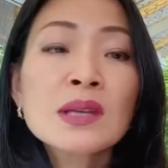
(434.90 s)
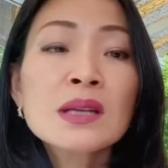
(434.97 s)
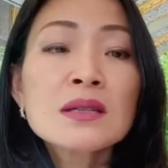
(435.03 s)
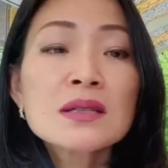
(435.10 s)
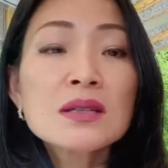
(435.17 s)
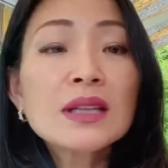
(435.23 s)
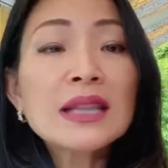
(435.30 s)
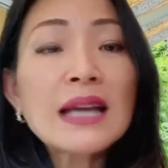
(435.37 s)

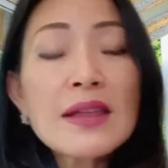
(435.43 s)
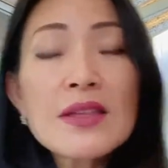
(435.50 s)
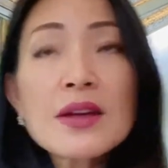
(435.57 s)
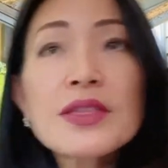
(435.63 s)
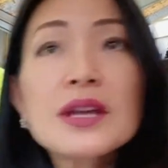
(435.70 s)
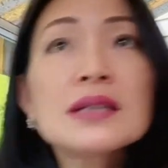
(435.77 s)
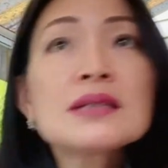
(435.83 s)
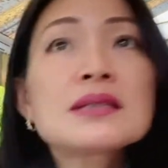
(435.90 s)
So another
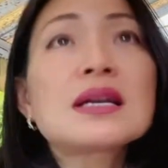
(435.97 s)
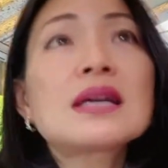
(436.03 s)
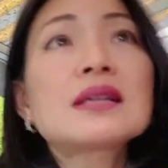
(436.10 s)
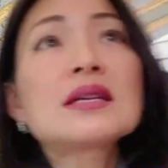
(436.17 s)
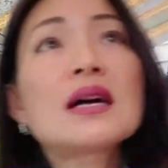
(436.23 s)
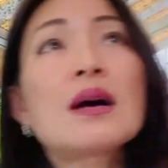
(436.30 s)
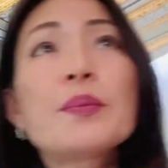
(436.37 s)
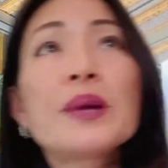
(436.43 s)
thing
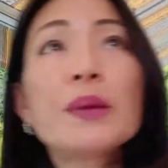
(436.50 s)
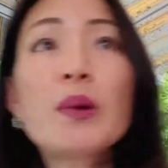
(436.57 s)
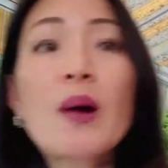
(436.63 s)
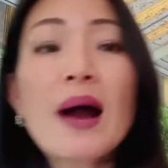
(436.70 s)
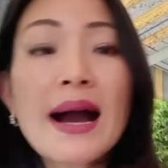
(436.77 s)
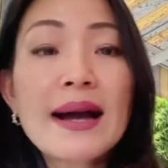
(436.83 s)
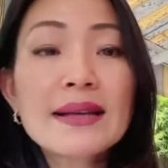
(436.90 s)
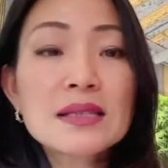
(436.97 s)
that people
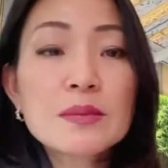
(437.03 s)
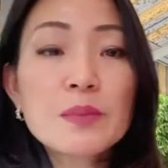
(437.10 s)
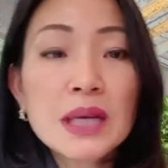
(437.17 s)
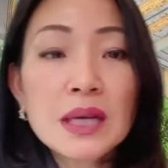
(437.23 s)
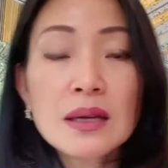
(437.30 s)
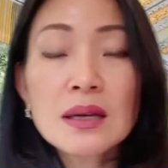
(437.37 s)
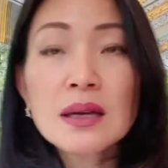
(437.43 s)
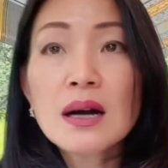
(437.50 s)
ask
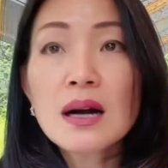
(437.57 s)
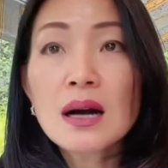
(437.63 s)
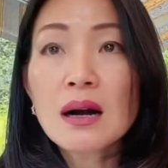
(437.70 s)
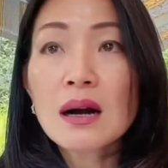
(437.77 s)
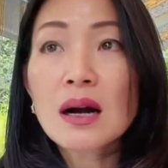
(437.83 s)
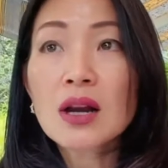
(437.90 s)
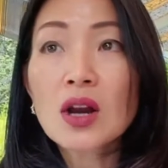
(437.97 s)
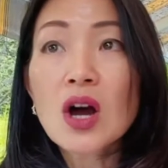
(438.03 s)
me
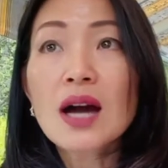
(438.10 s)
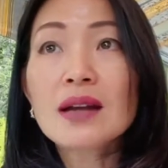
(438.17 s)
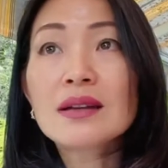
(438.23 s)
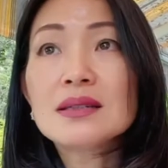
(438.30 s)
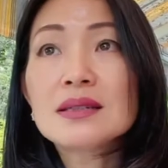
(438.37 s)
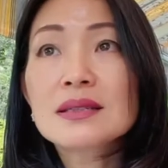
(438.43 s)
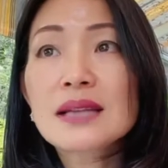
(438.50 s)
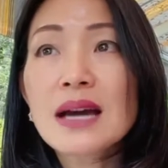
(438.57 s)
a lot
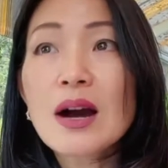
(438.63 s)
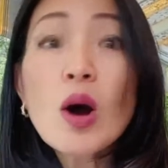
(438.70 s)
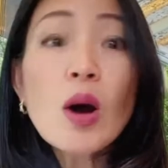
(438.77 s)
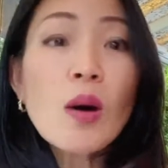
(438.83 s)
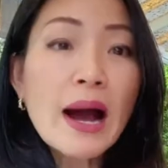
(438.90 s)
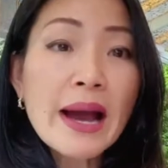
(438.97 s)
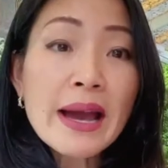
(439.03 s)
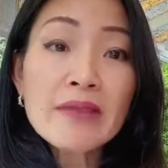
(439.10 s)
is that, oh,
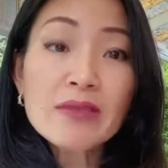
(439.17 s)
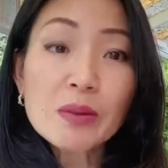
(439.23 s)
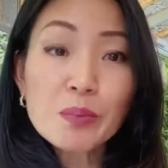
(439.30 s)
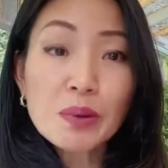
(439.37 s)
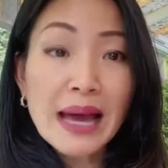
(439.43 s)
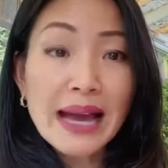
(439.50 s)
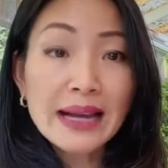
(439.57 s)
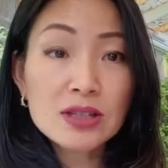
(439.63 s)
I have a
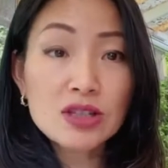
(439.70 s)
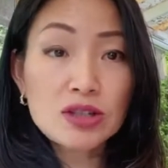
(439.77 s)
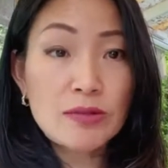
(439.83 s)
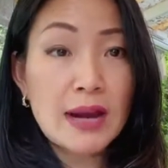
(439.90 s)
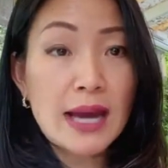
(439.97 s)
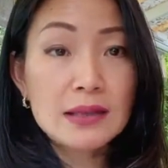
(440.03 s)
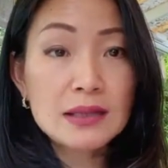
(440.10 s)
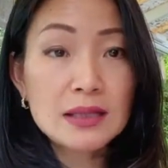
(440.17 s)
black
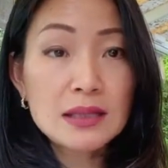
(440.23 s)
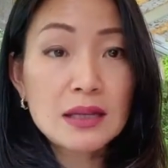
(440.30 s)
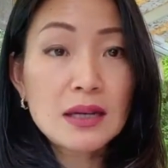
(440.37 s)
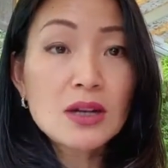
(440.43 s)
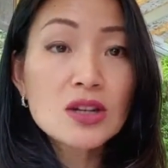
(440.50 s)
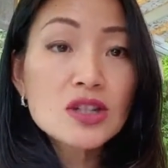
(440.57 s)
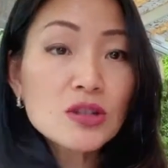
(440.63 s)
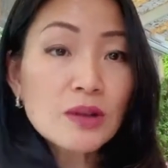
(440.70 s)
dress.
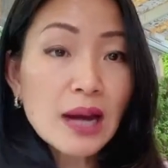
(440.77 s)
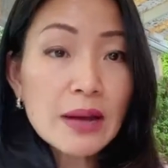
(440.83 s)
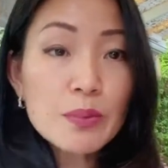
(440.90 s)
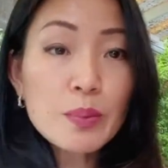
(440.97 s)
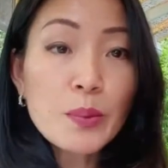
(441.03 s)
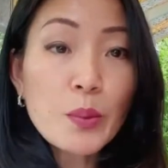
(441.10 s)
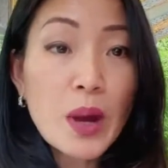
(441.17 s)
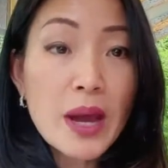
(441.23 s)
Should I
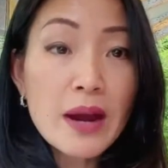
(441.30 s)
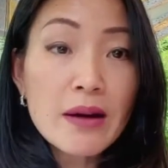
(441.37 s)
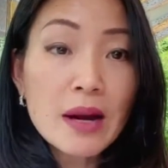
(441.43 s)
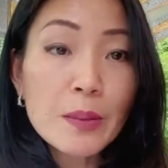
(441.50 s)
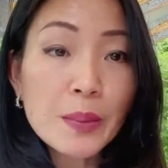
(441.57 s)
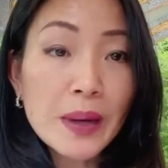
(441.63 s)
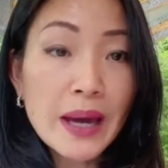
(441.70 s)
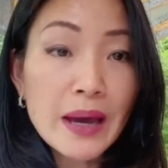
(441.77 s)
wear a
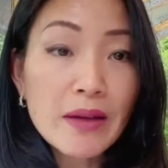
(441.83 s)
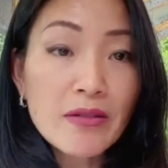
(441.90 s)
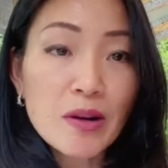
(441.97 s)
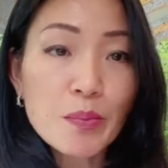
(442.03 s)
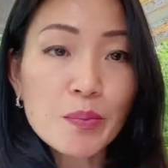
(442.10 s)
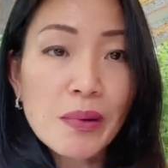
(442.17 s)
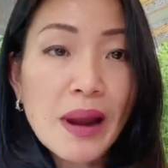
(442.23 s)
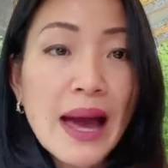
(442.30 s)
pair of
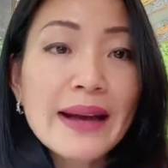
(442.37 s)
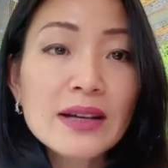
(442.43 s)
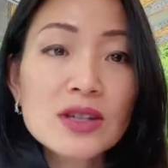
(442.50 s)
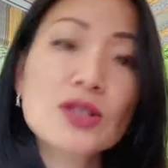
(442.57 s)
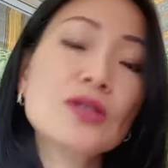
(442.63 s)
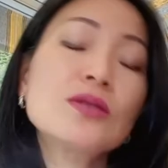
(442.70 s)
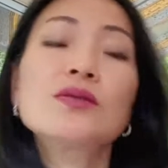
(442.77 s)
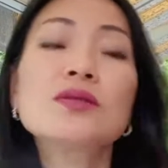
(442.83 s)
black
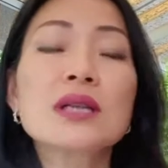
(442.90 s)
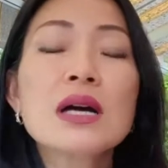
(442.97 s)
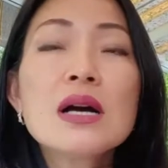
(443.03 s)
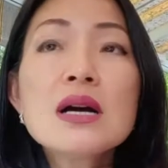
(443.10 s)
shoes?